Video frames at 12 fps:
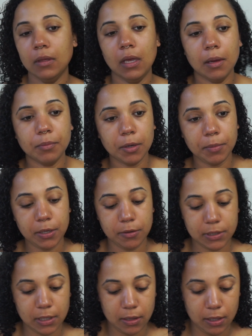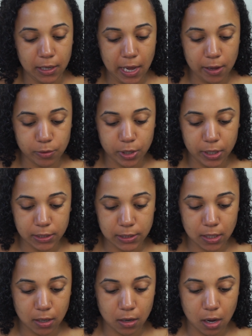I'm gonna be using the Algenist
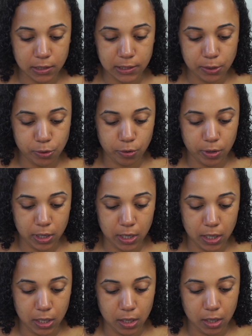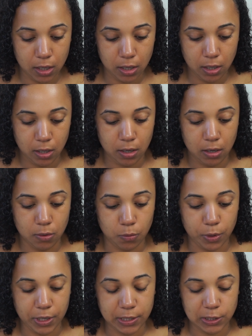Concentrated
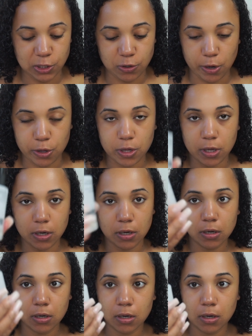Reconstruction